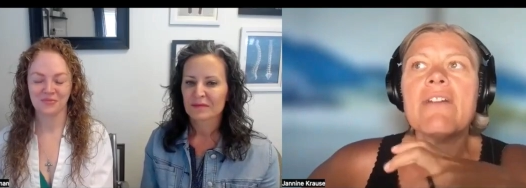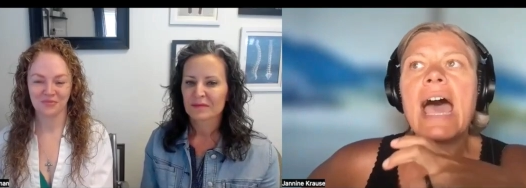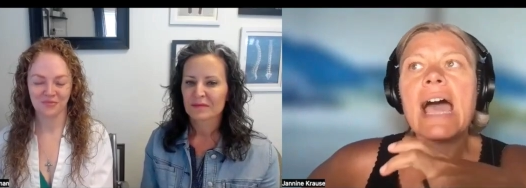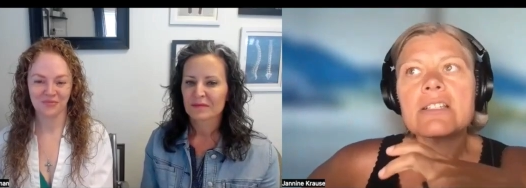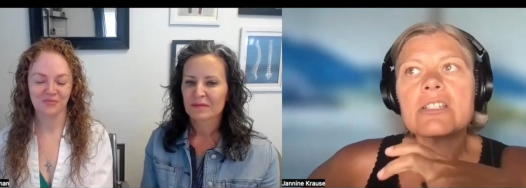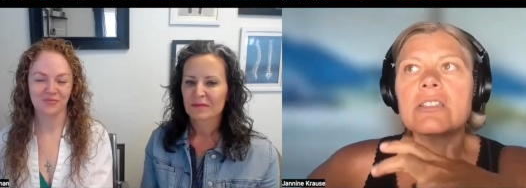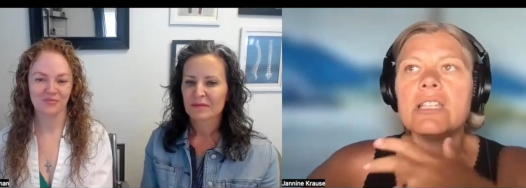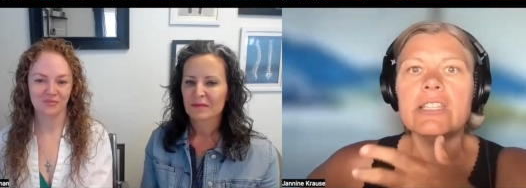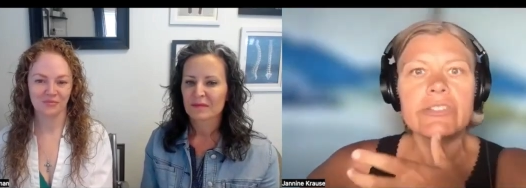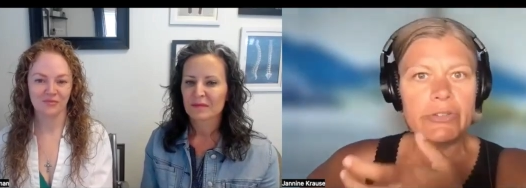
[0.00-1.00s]
Speaker 1: actually
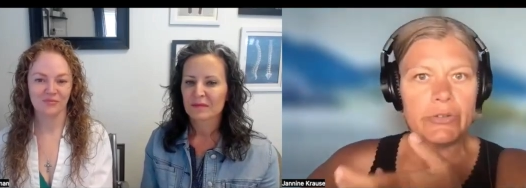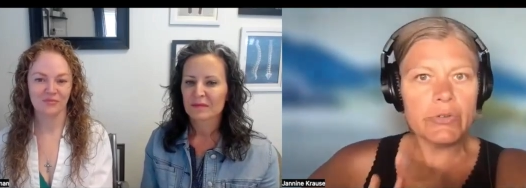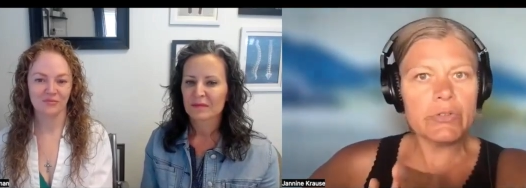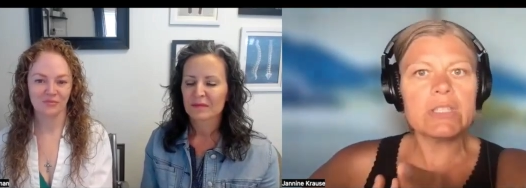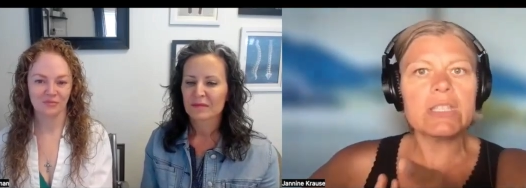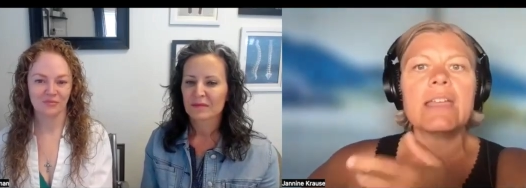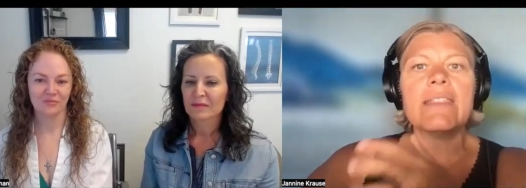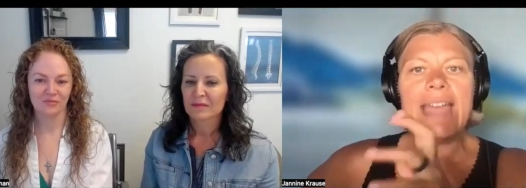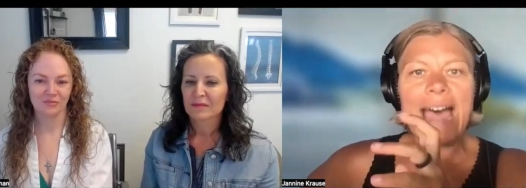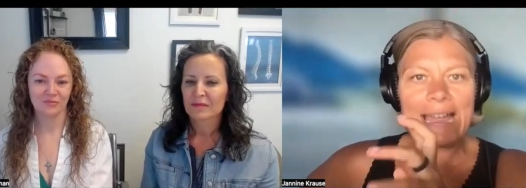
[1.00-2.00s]
used
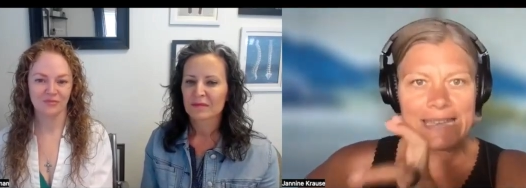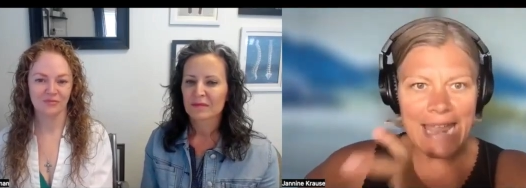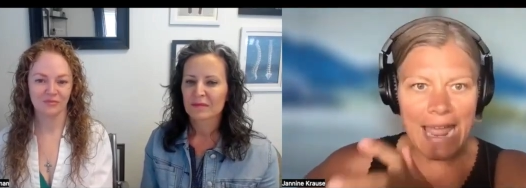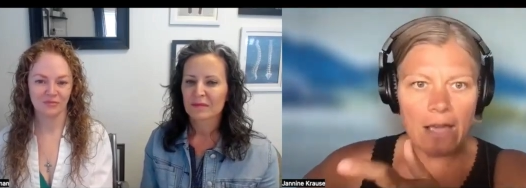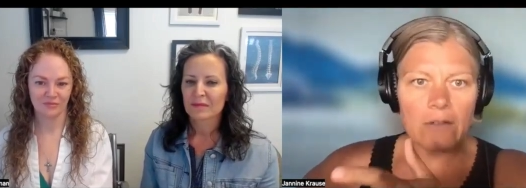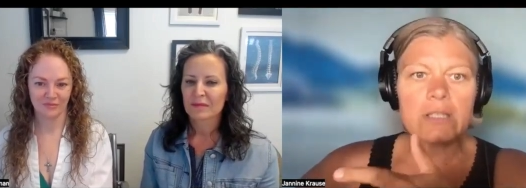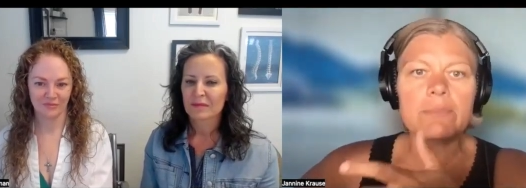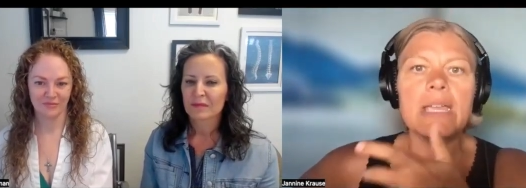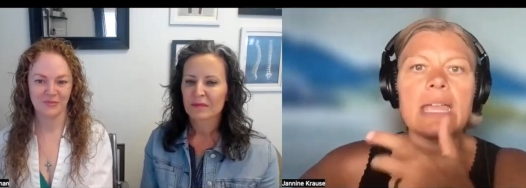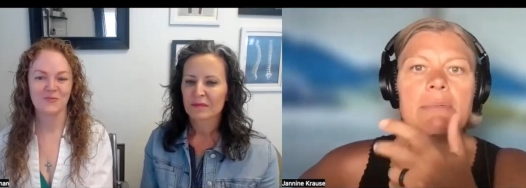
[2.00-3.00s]
that now to be
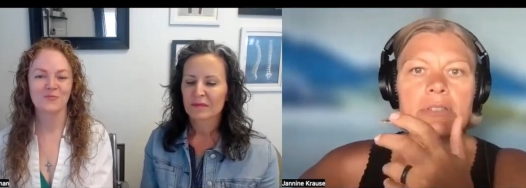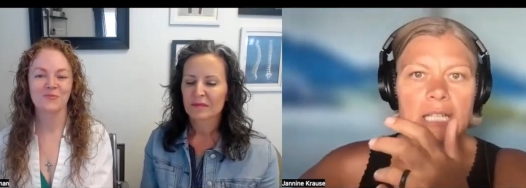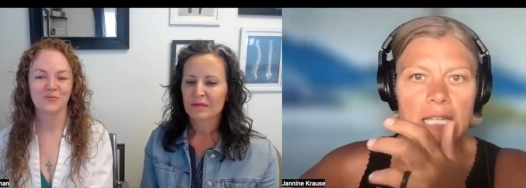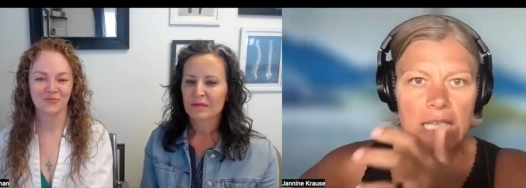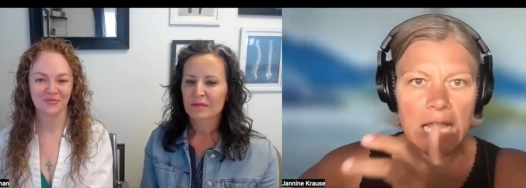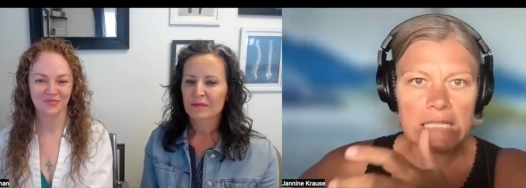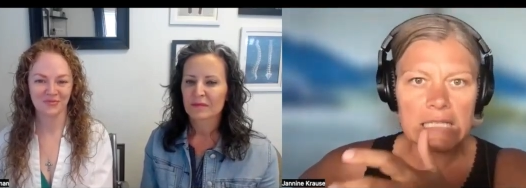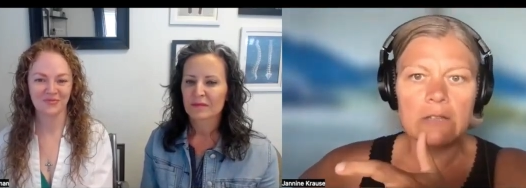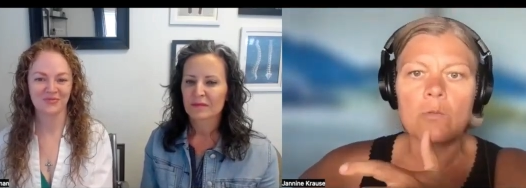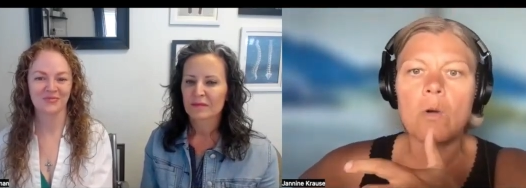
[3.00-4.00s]
able to connect
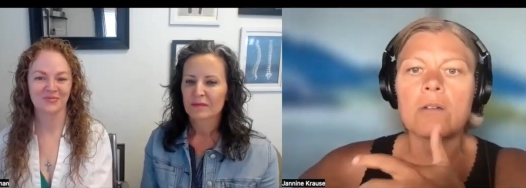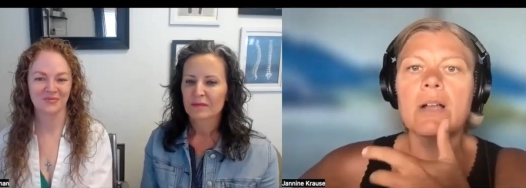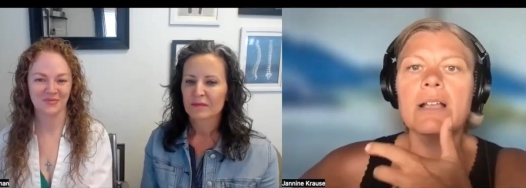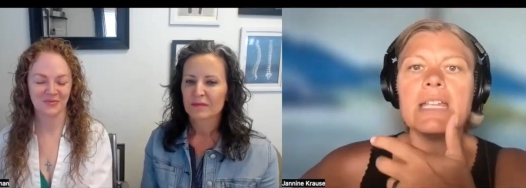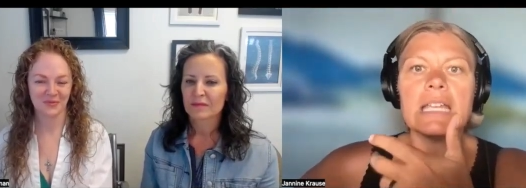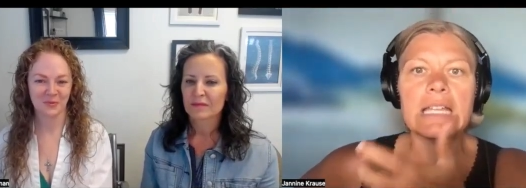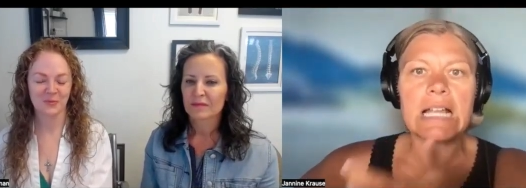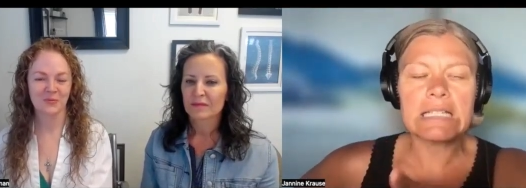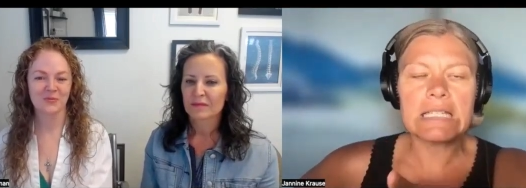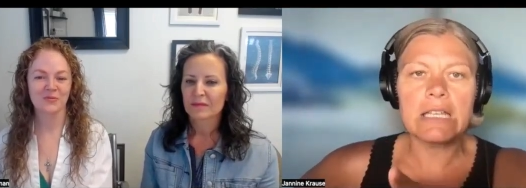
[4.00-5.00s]
in while running, connect
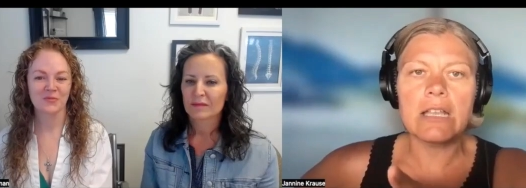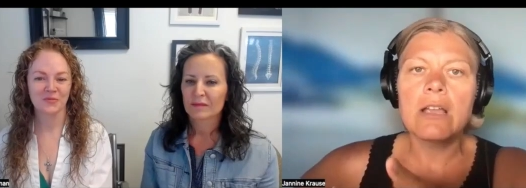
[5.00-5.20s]
in